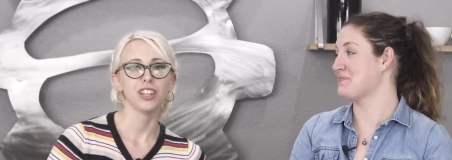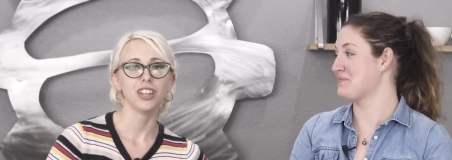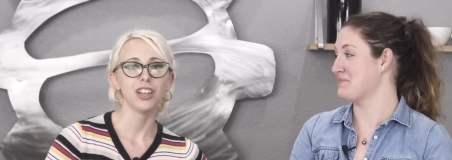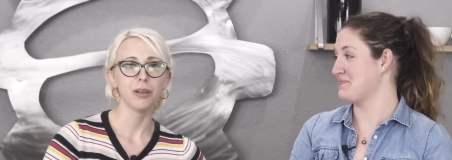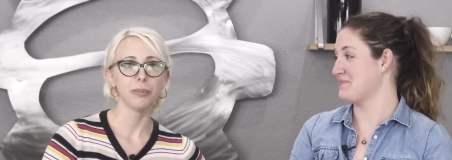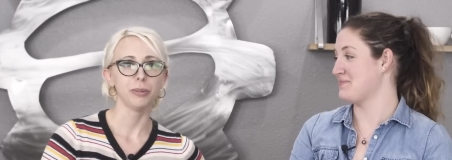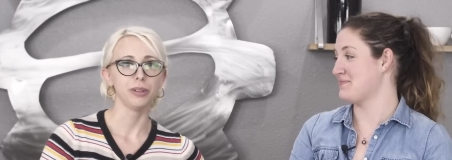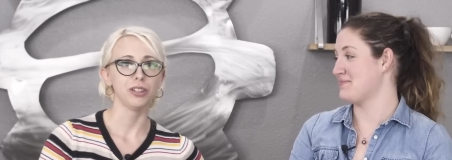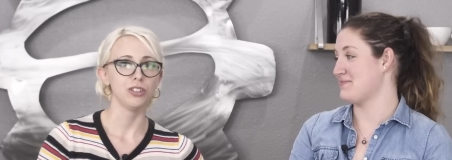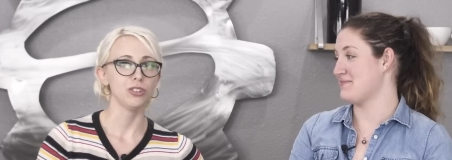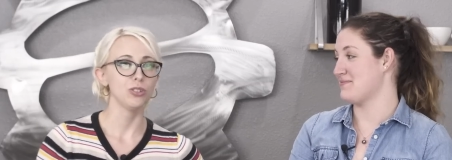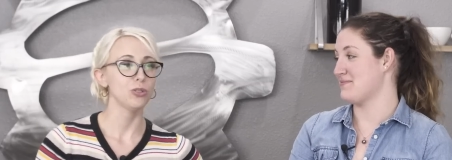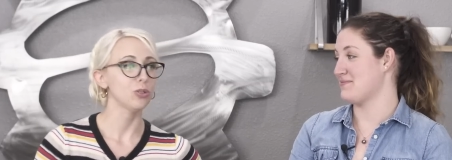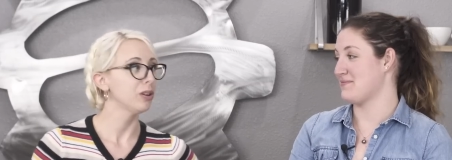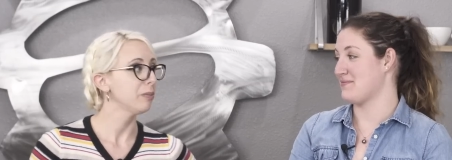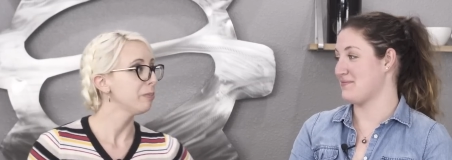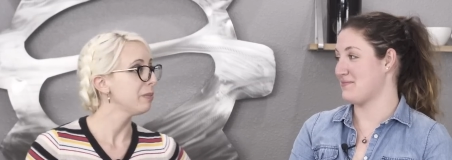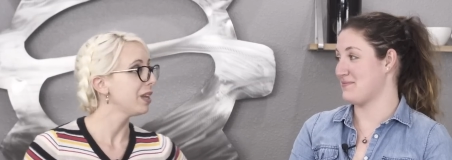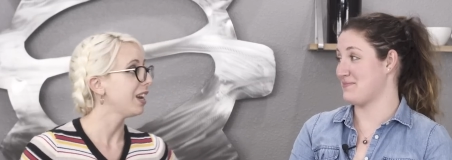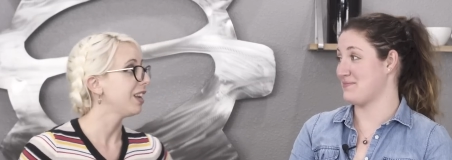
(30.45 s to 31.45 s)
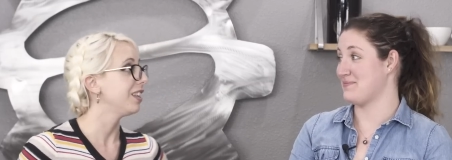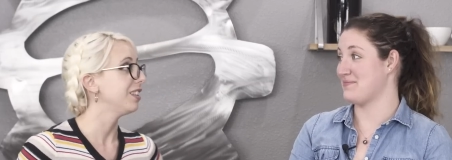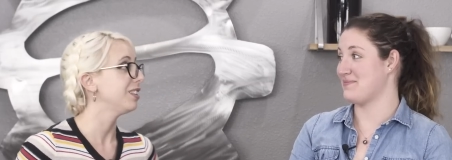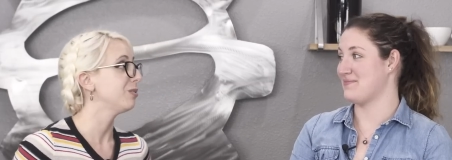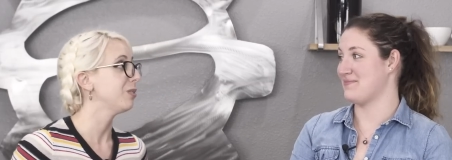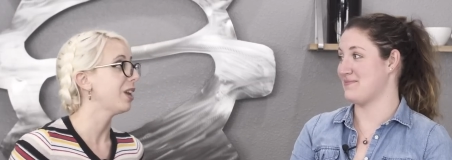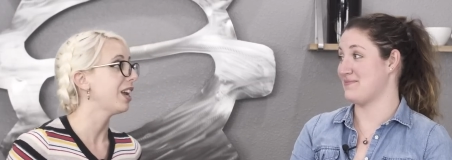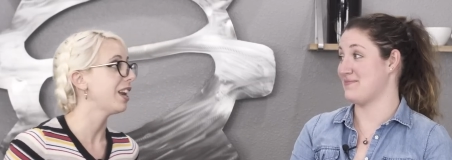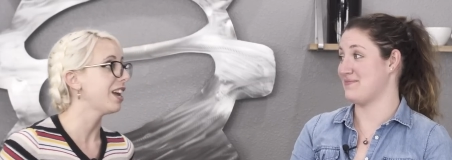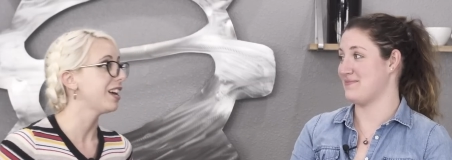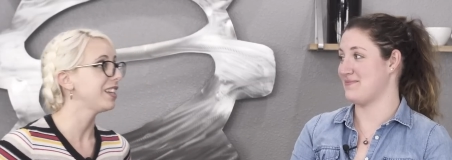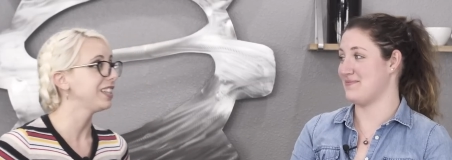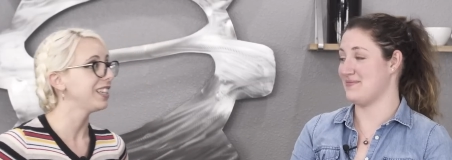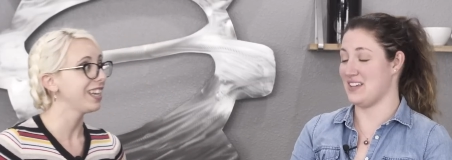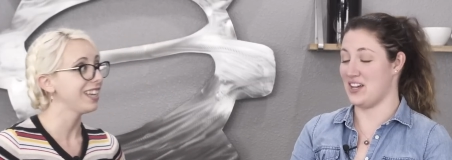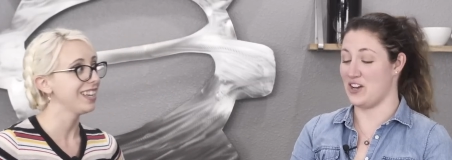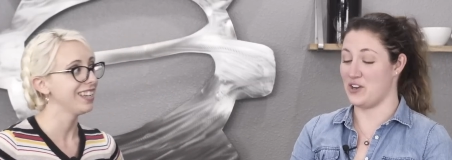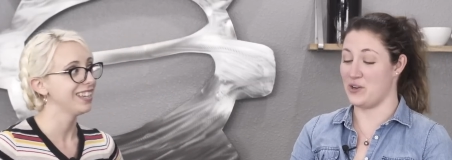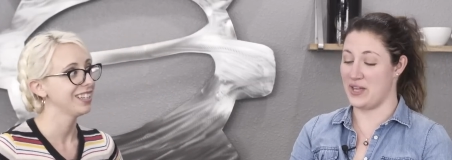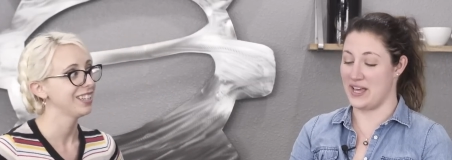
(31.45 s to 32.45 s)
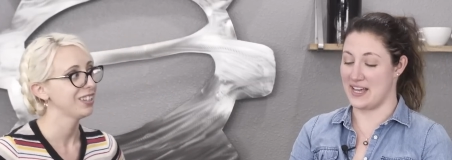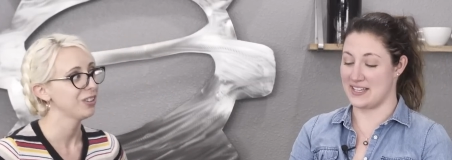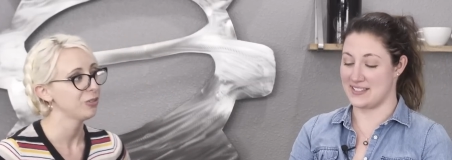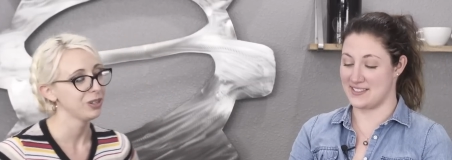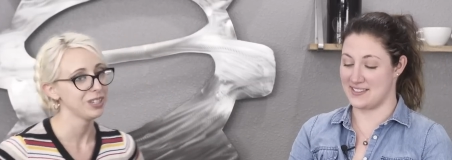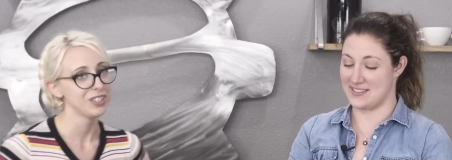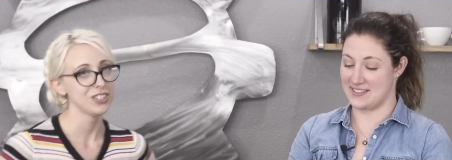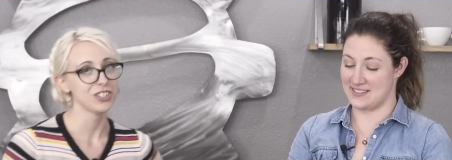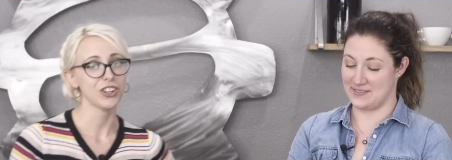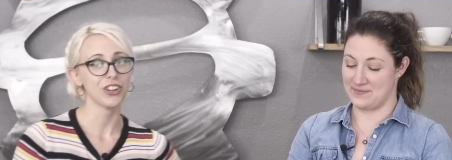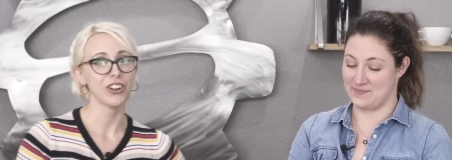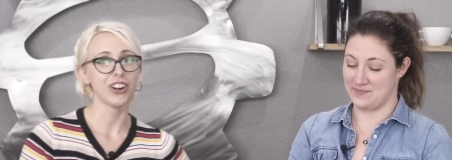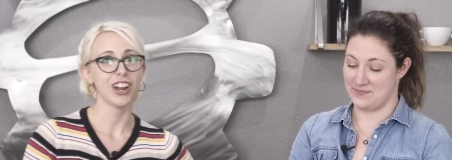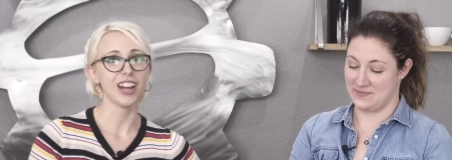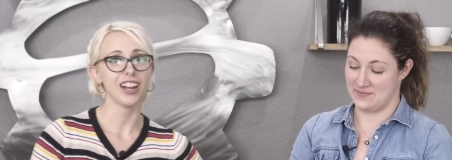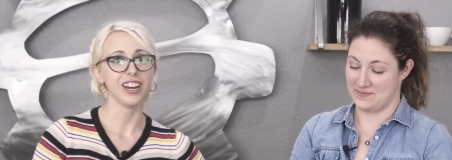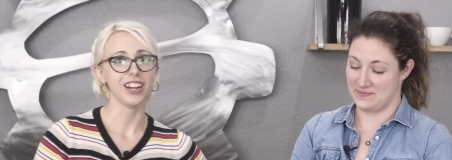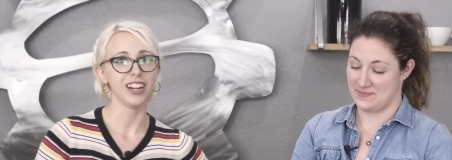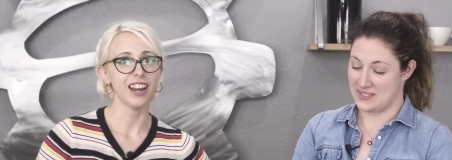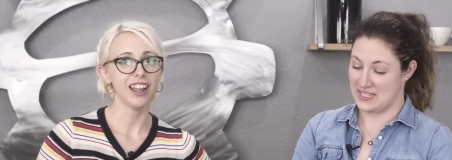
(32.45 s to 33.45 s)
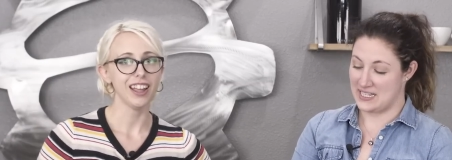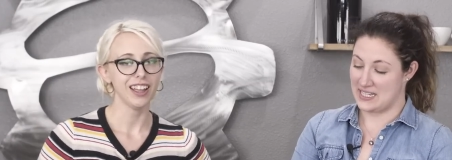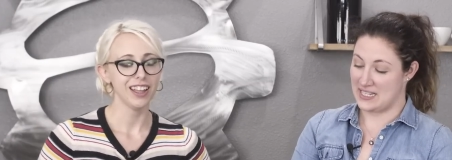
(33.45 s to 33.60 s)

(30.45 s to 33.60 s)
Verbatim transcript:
Speaker 1: a couple of short minutes, right, Allie? Oh, yes. Sure are.